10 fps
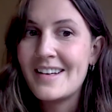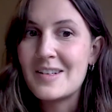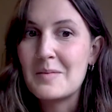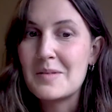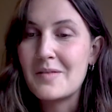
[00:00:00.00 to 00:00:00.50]

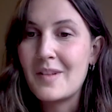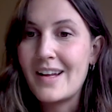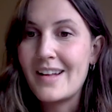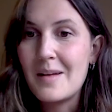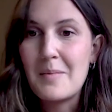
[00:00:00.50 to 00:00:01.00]
in terms of
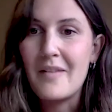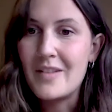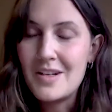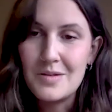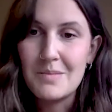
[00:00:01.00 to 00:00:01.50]
like them
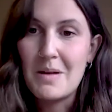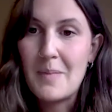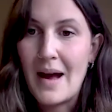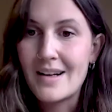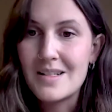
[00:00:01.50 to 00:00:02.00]
having to do
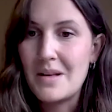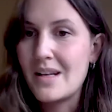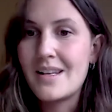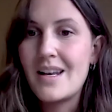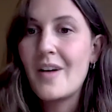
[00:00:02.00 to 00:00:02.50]
something back to
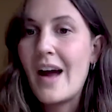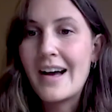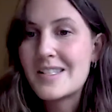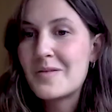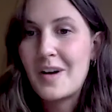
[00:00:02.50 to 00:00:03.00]
me because i never
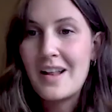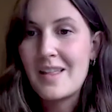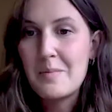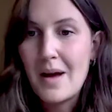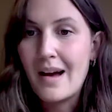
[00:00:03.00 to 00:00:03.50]
asked for
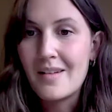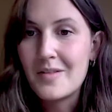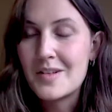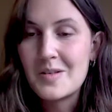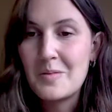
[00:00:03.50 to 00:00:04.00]
anything back
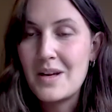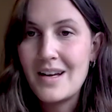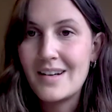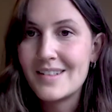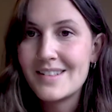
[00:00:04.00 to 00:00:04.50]
for so
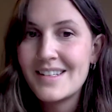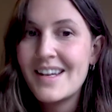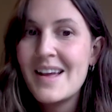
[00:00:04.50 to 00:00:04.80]
many years